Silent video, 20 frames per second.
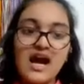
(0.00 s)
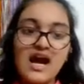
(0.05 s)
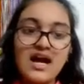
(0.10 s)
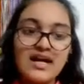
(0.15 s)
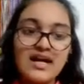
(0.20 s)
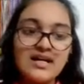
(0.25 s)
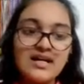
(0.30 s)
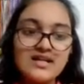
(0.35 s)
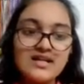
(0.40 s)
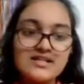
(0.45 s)

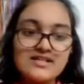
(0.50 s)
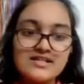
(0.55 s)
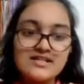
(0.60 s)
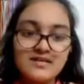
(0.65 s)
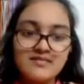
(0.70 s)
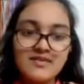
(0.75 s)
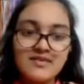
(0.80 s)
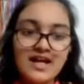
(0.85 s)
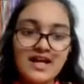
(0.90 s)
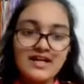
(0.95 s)
And
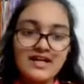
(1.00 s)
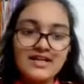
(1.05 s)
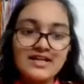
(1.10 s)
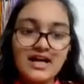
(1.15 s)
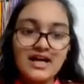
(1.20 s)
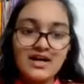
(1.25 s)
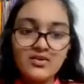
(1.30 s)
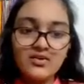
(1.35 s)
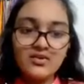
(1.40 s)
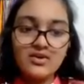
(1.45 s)
someone had
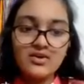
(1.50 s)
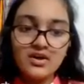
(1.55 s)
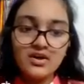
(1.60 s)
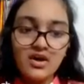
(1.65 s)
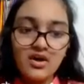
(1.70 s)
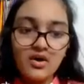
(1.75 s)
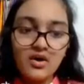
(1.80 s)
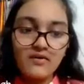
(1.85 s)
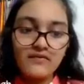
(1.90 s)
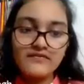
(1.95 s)
a doubt
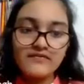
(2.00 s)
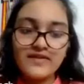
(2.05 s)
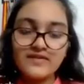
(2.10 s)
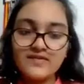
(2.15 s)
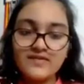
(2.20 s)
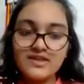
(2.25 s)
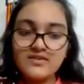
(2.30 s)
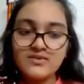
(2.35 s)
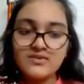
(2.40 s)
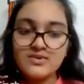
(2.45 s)
of
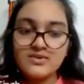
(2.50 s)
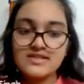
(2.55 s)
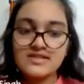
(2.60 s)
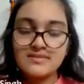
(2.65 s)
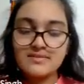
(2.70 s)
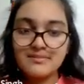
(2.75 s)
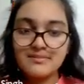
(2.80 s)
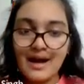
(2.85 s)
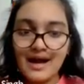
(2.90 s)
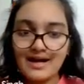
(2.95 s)
when we
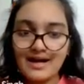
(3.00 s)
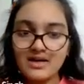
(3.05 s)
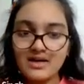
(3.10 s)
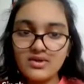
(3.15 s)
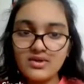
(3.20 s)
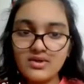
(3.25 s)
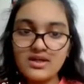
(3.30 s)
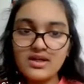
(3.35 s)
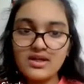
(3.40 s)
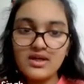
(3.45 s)
use
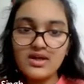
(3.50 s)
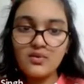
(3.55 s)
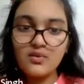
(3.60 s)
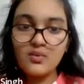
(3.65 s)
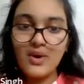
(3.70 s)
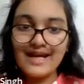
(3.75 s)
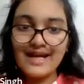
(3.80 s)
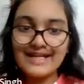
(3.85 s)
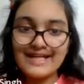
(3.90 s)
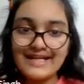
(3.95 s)
background color,
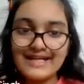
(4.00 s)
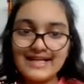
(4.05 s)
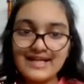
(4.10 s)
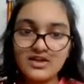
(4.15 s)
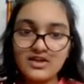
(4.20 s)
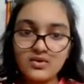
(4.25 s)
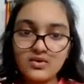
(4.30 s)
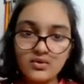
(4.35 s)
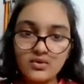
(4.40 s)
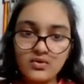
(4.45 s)
why did
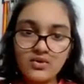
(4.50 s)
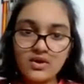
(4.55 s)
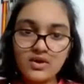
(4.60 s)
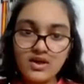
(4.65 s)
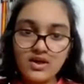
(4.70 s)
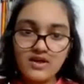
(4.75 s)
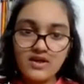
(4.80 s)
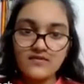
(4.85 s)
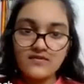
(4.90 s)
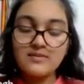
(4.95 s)
it go
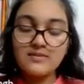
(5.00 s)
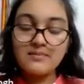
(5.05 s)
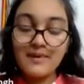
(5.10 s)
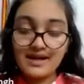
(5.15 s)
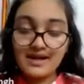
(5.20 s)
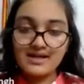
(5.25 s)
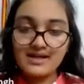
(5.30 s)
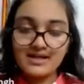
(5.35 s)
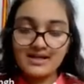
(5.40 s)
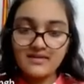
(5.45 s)
for the
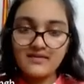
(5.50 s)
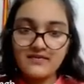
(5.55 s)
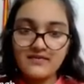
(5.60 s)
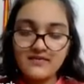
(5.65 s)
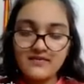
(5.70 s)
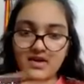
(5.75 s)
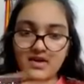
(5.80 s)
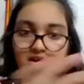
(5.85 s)
paragraph,